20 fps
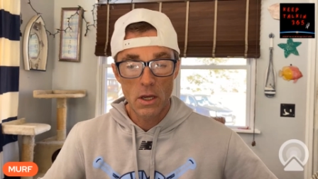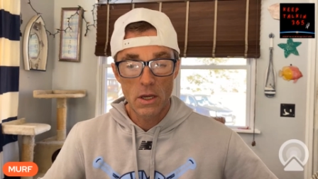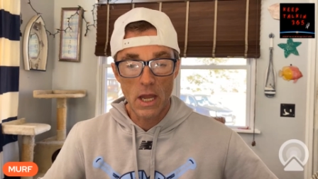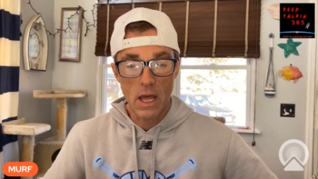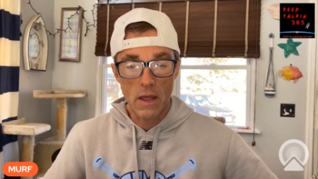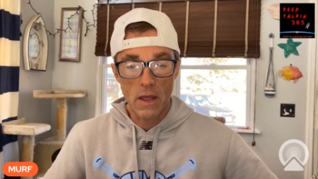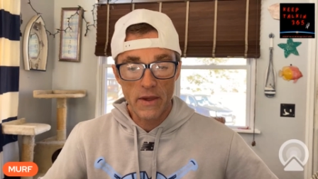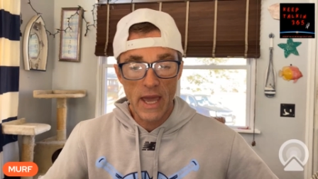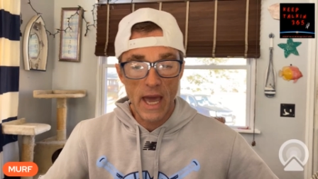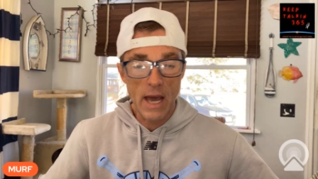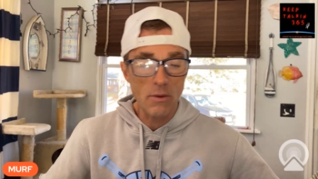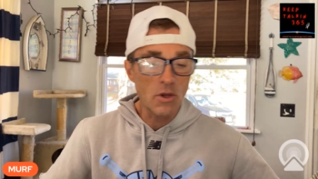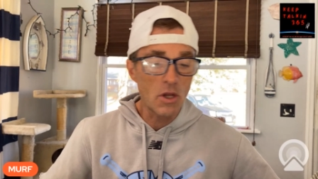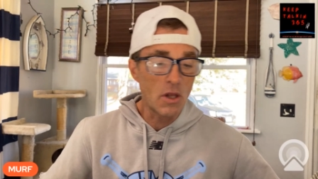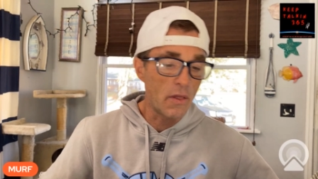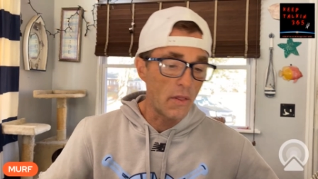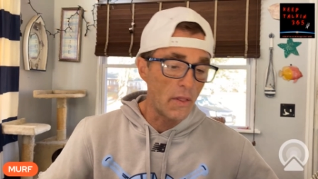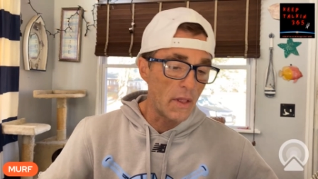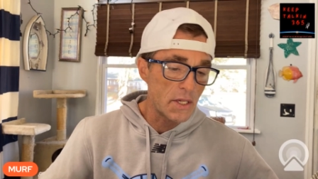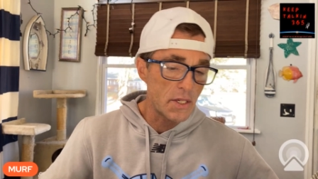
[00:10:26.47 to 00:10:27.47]
Now, the counter
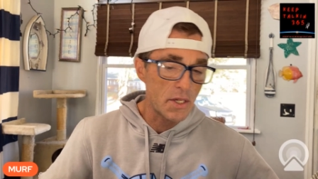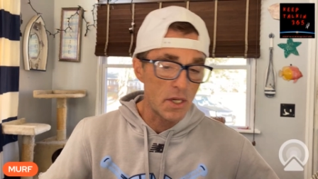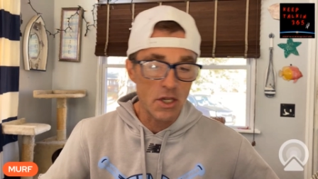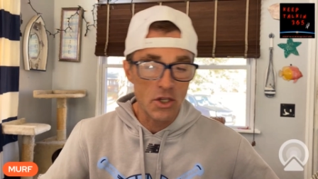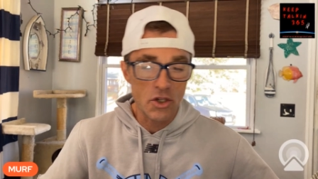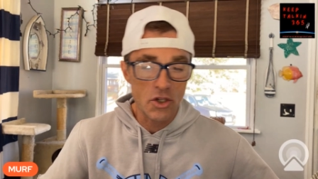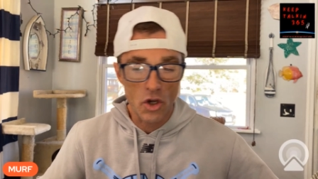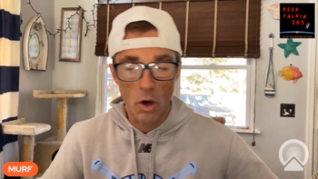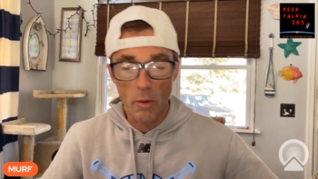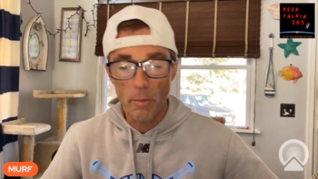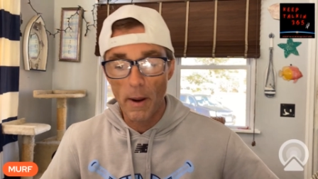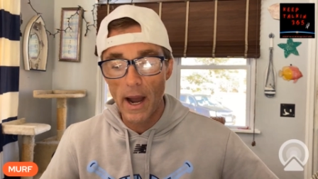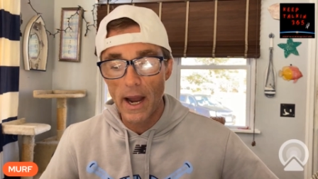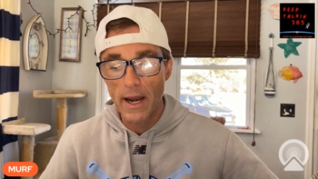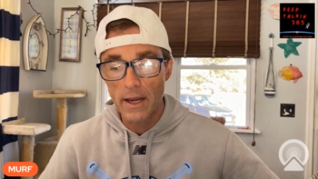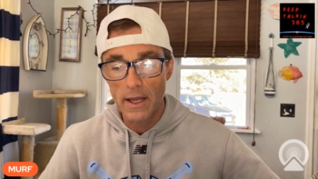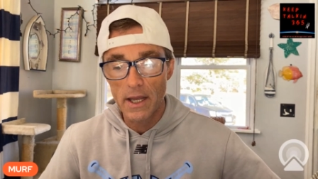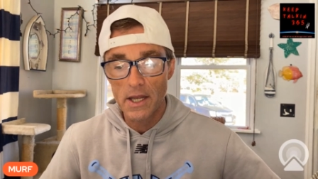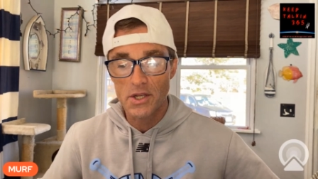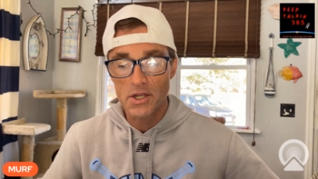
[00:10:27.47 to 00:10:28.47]
to this is Joe
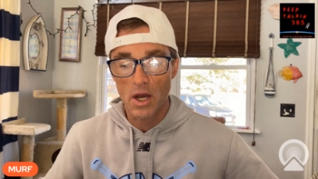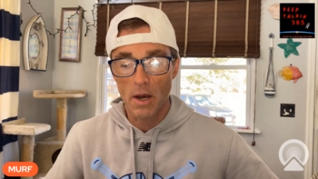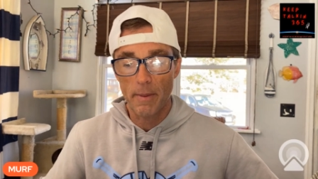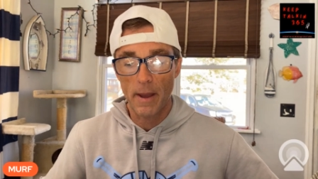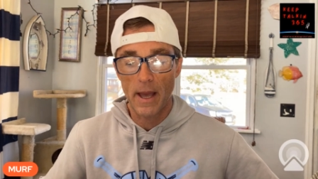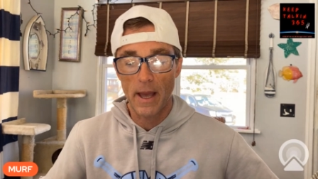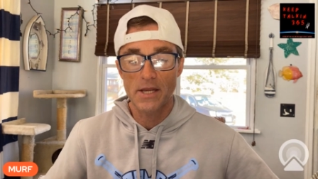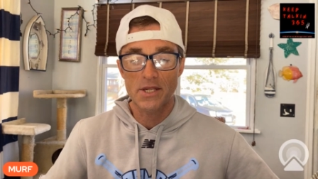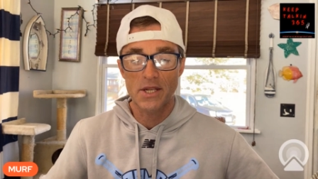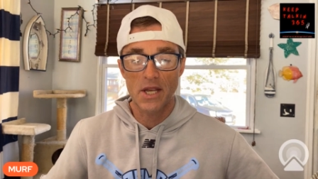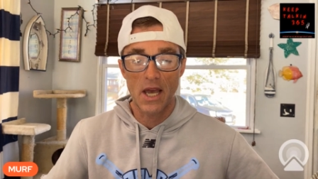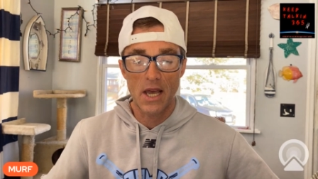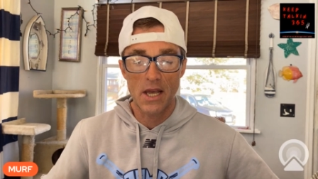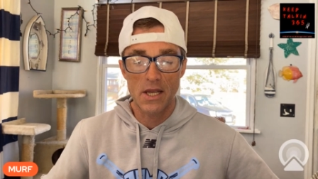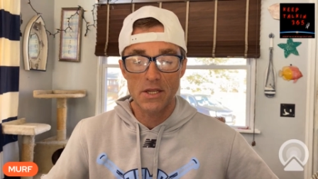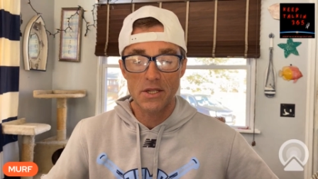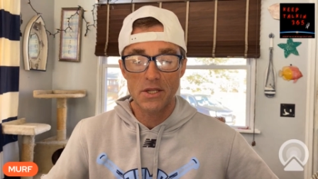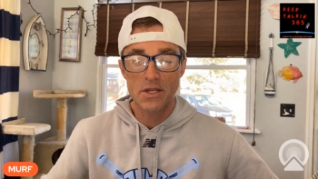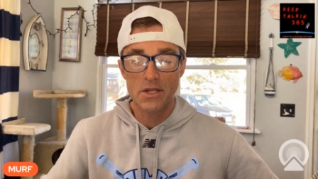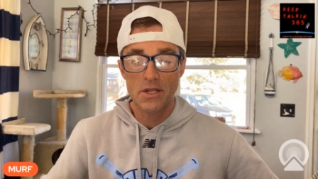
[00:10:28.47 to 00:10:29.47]
Biden gets up and
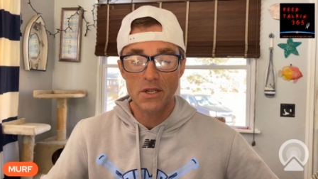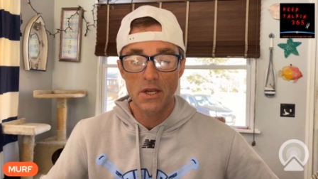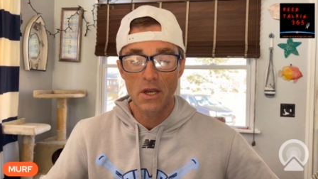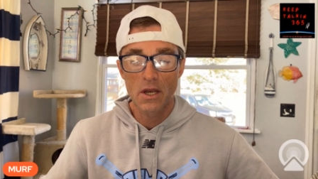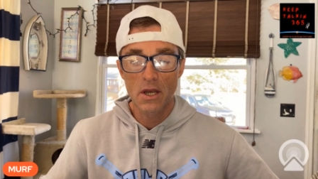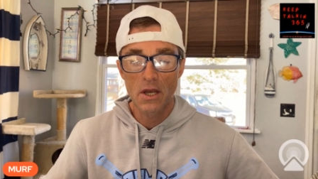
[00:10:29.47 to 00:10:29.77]
says,